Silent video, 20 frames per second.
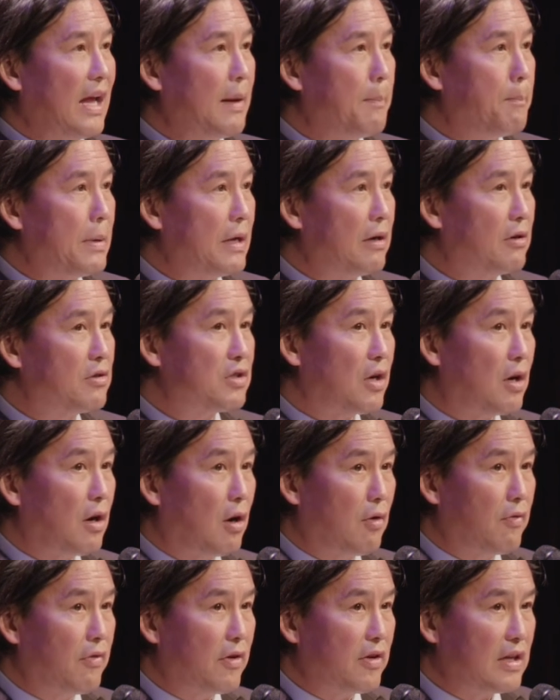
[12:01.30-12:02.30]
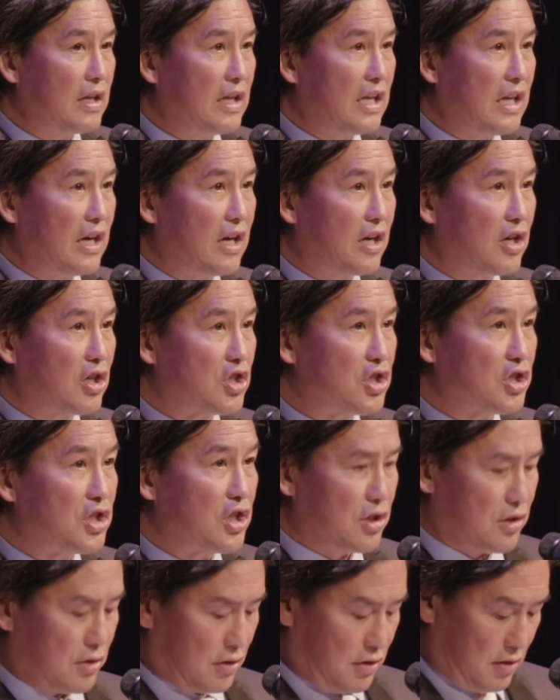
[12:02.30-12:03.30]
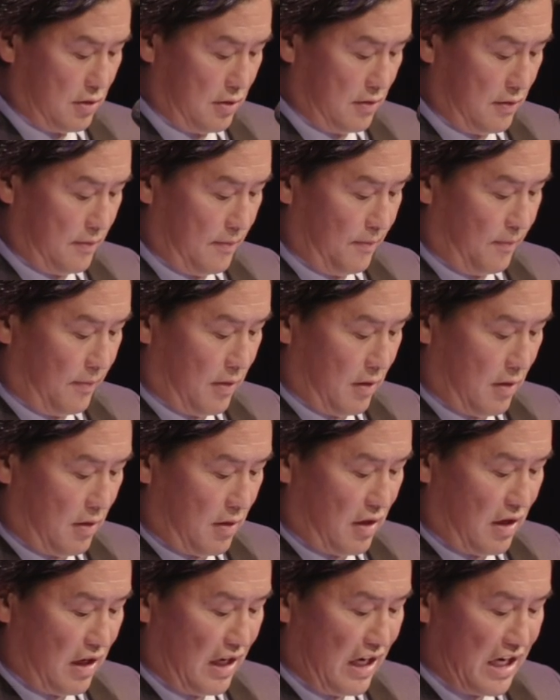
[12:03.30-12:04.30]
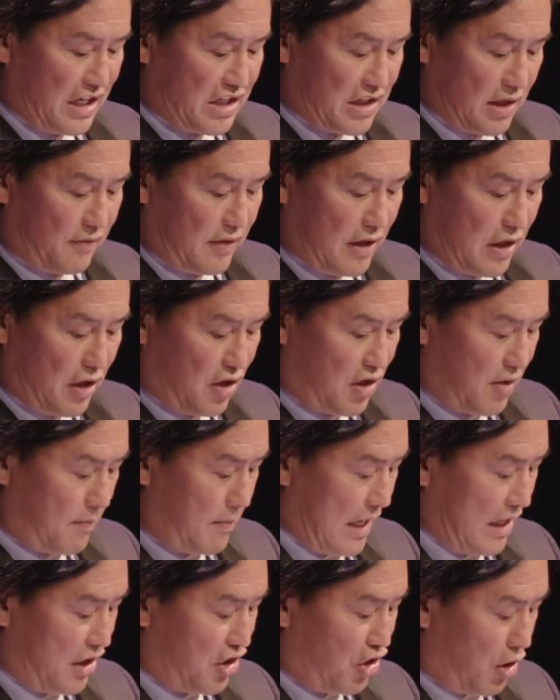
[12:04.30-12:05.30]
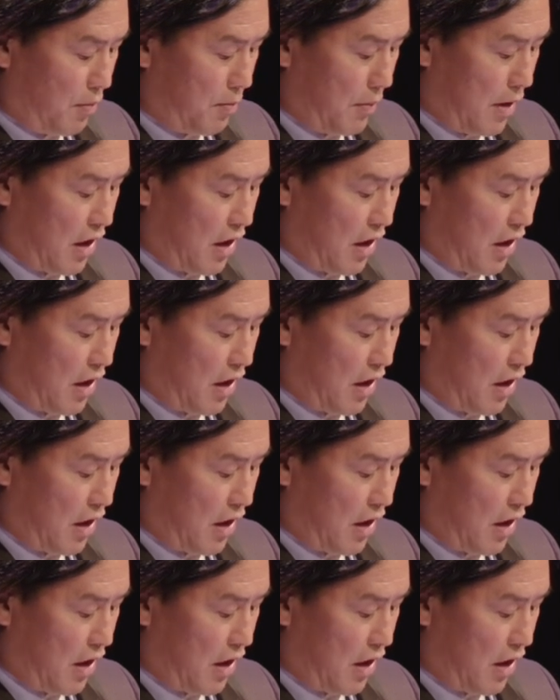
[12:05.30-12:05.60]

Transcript: and built over the years. Each of you can make your